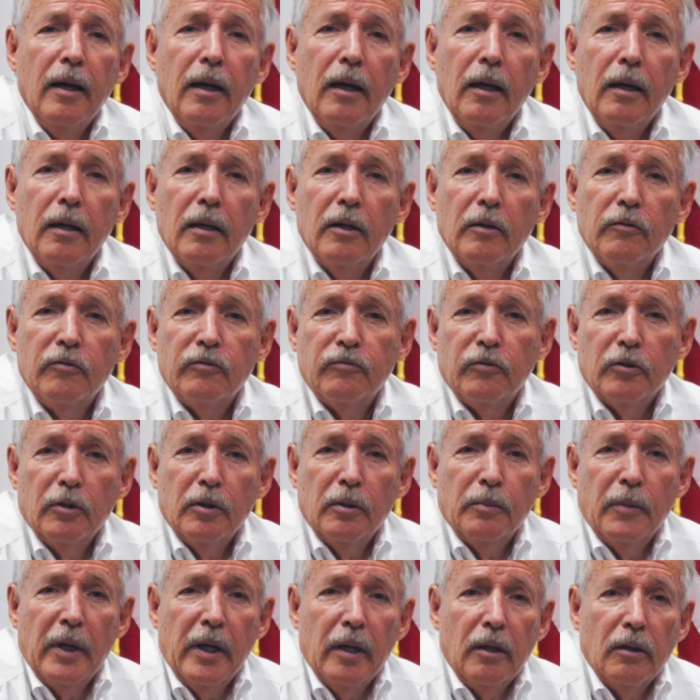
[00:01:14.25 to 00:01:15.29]

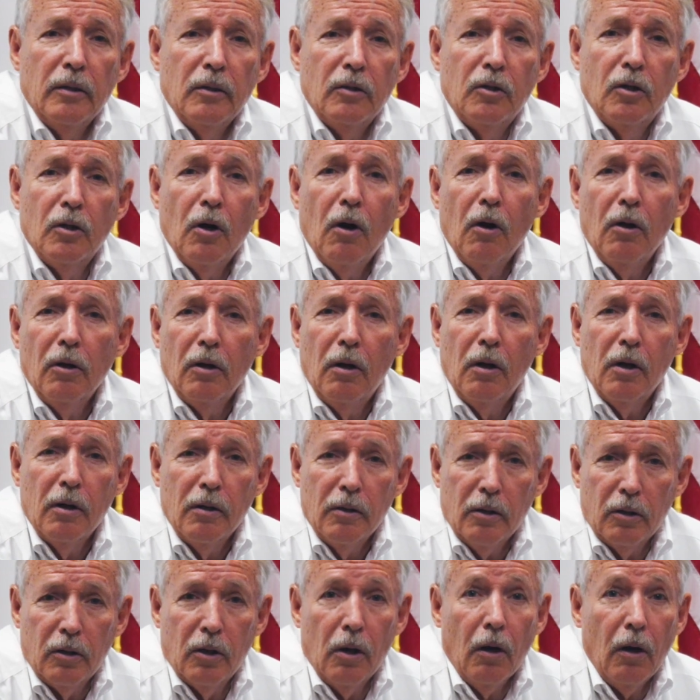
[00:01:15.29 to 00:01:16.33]
From a
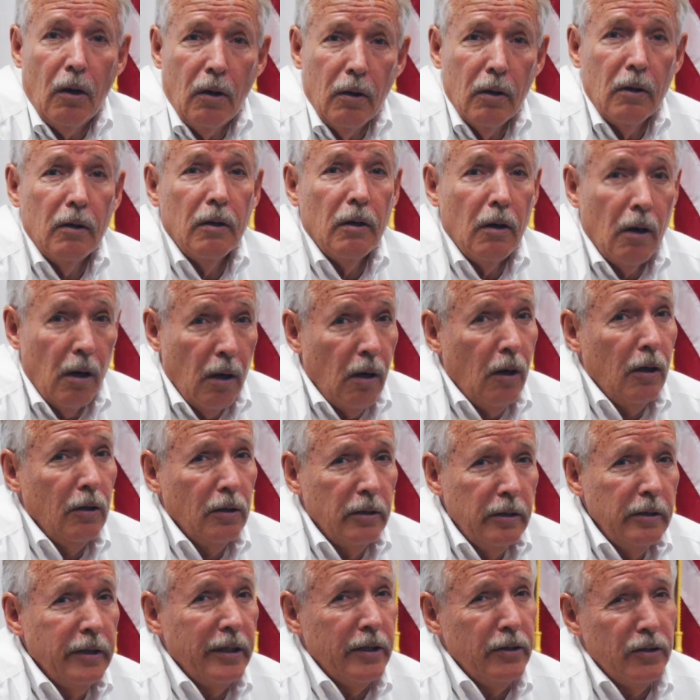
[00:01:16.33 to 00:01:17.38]
car
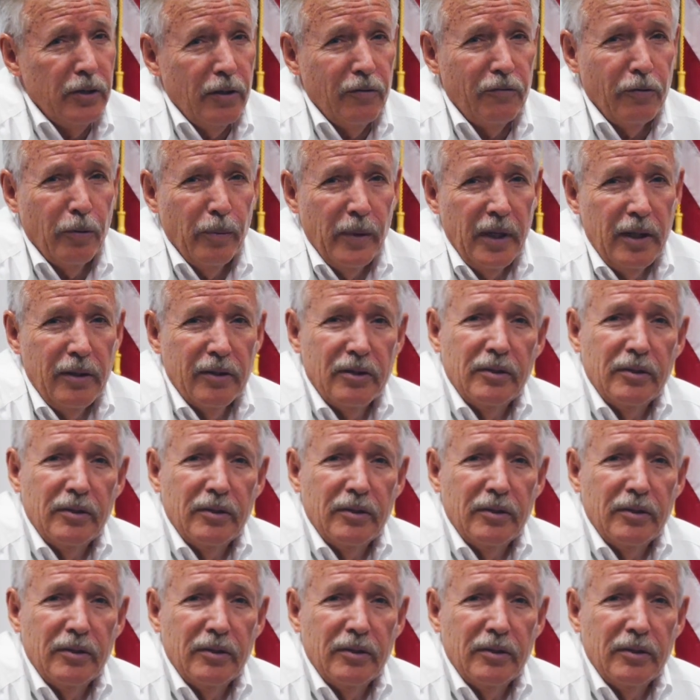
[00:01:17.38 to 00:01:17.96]
hauler, easy for me to